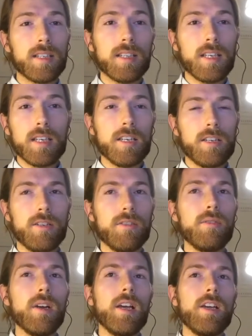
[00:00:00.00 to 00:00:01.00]
the
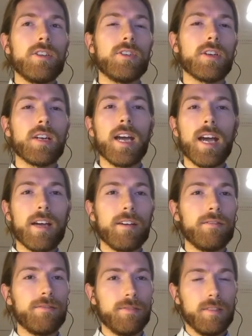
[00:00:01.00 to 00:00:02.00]
EU, you're going to
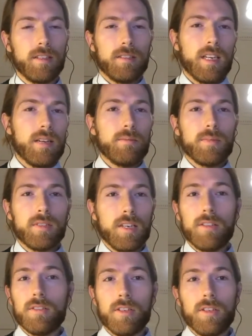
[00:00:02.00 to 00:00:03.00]
have the same
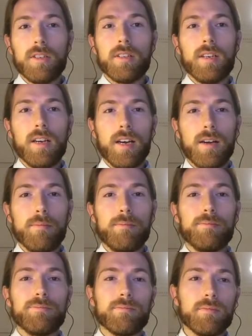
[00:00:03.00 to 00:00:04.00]
standard
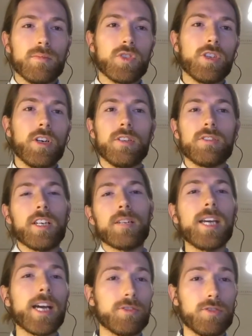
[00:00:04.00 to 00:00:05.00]
charge. There's not going
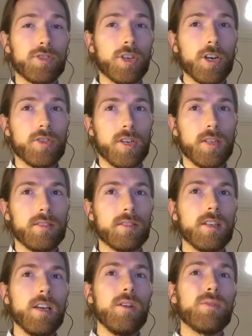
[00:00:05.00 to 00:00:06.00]
to be extra charges,
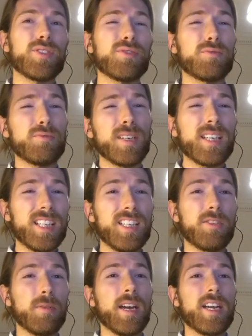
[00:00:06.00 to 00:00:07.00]
which is really
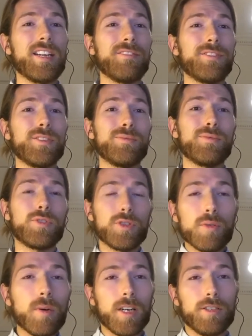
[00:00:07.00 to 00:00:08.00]
great if you
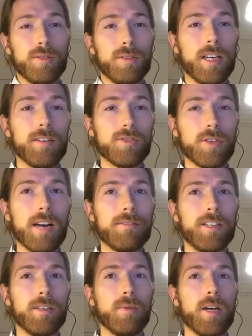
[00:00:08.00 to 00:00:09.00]
do want to do a lot of
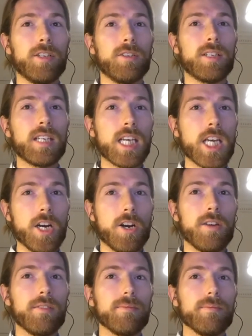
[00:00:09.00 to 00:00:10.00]
traveling while you're here.